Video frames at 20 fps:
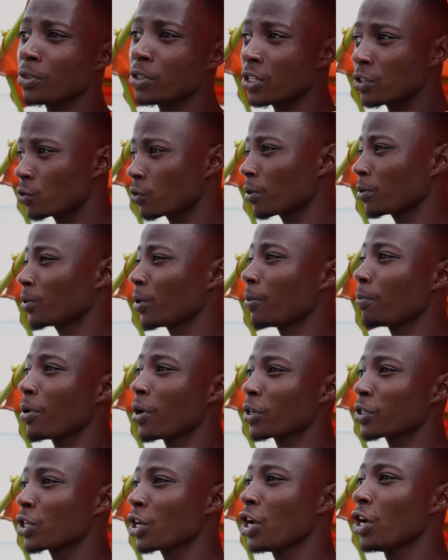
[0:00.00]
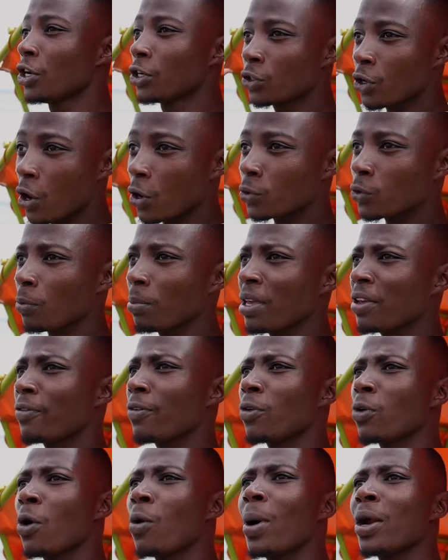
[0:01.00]
description box. Talk to me if
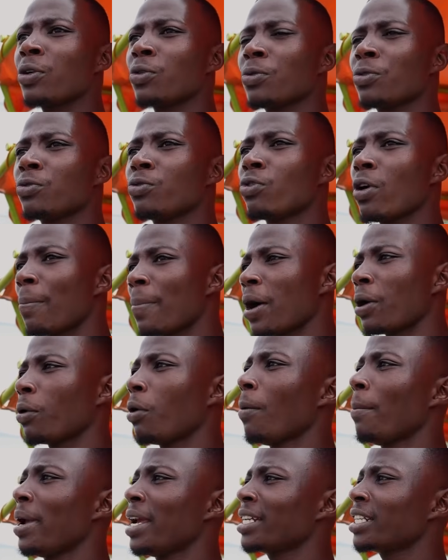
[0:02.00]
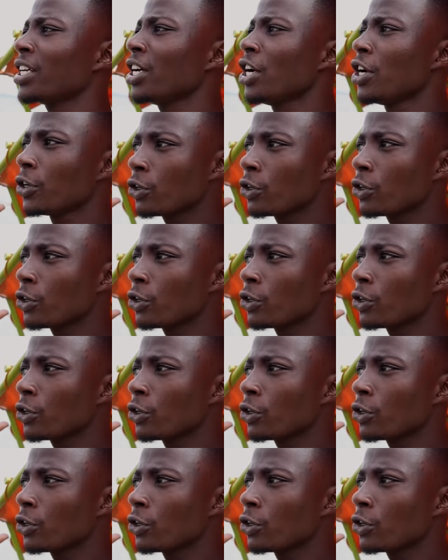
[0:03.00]
you don't want to drop a comment.